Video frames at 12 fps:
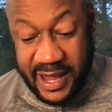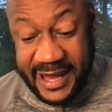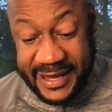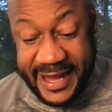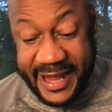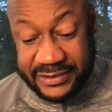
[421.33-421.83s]
I had
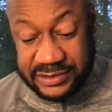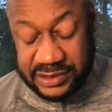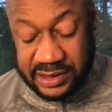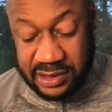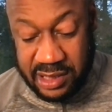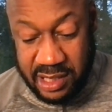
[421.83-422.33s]
canceled
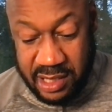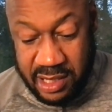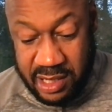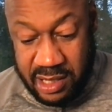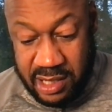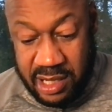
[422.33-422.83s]
it.
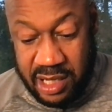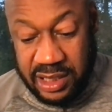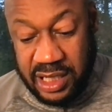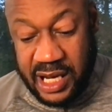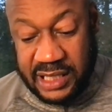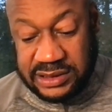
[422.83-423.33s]
And
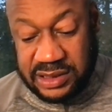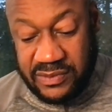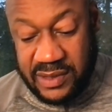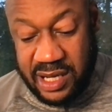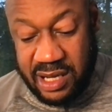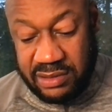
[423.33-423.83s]
then I said,
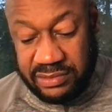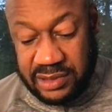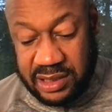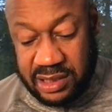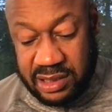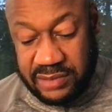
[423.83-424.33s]
well,
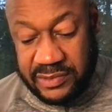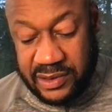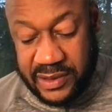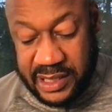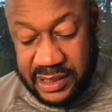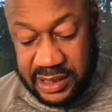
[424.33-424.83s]
no, let me go
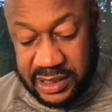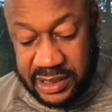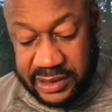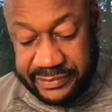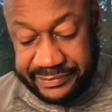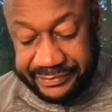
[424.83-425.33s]
ahead and get
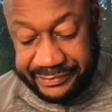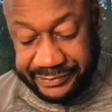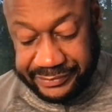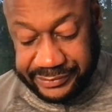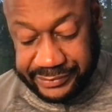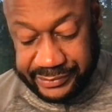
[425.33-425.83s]
it.
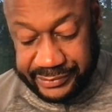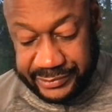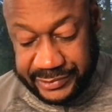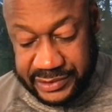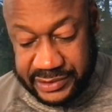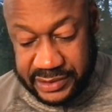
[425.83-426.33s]

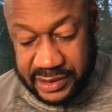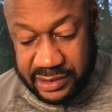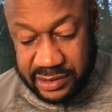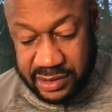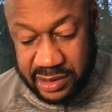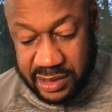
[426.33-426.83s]
Since
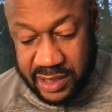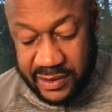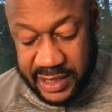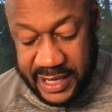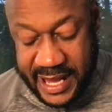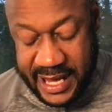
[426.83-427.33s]
then, you know, they
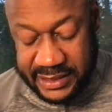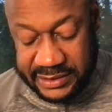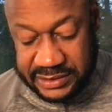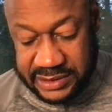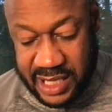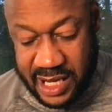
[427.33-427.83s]
already got it in
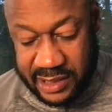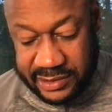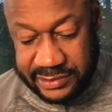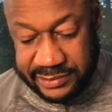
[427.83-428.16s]
stock.